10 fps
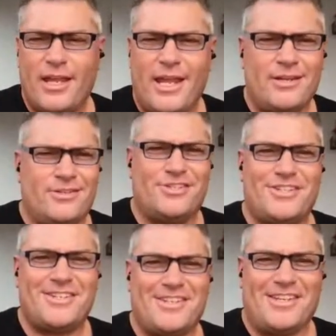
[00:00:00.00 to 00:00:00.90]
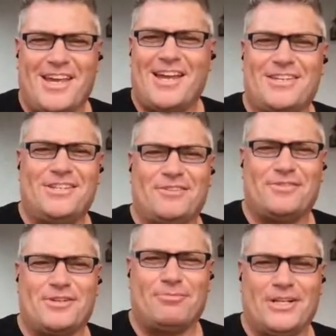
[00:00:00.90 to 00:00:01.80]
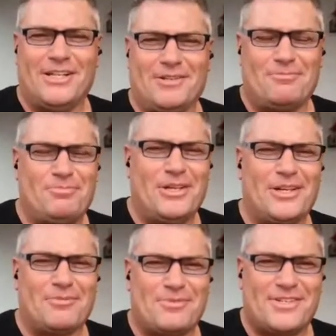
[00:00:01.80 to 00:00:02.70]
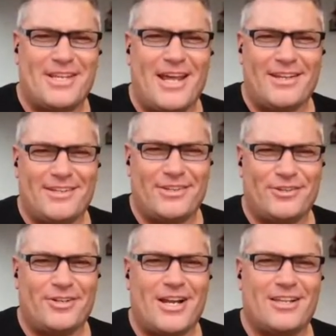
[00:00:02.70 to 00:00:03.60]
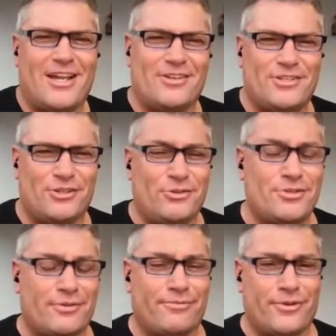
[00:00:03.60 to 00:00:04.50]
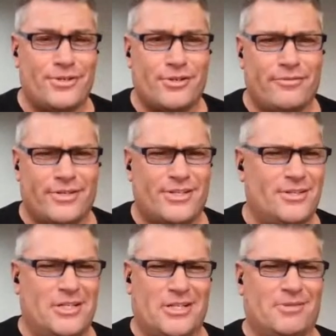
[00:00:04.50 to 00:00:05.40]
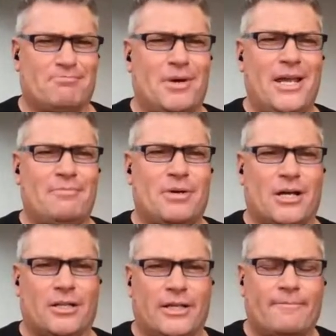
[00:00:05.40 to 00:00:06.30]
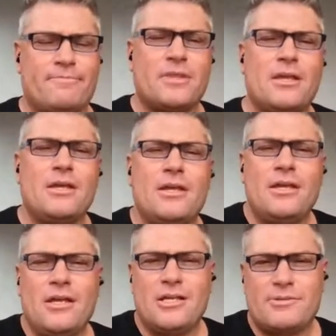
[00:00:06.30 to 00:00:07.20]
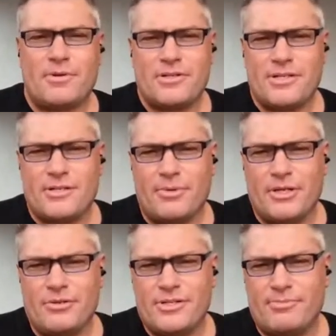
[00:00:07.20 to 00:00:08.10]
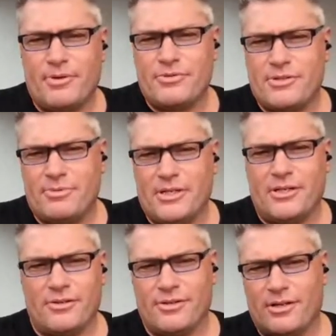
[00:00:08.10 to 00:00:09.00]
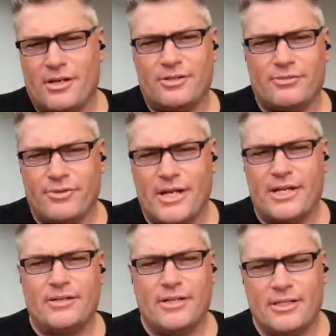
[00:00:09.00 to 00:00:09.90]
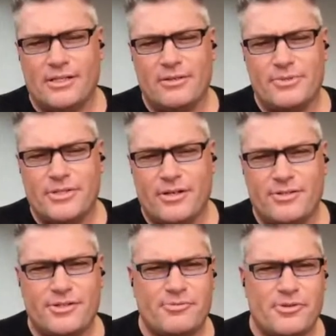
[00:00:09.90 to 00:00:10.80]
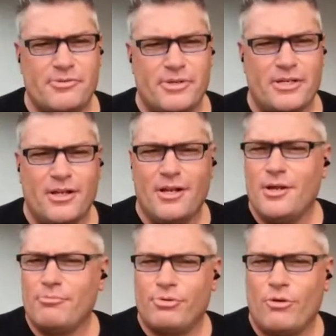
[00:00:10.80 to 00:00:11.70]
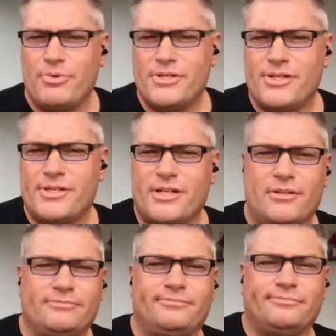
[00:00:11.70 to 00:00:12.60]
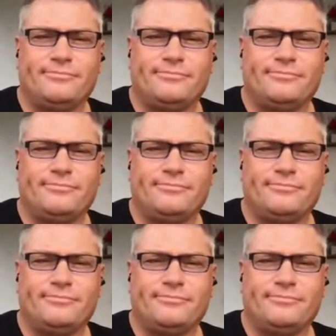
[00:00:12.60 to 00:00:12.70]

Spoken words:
And just the idea of somebody being upset that they're not allowed to use a free service is mind-boggling, especially somebody who's supposed to be, on the right, and the libertarians are supposed to be pro-business and,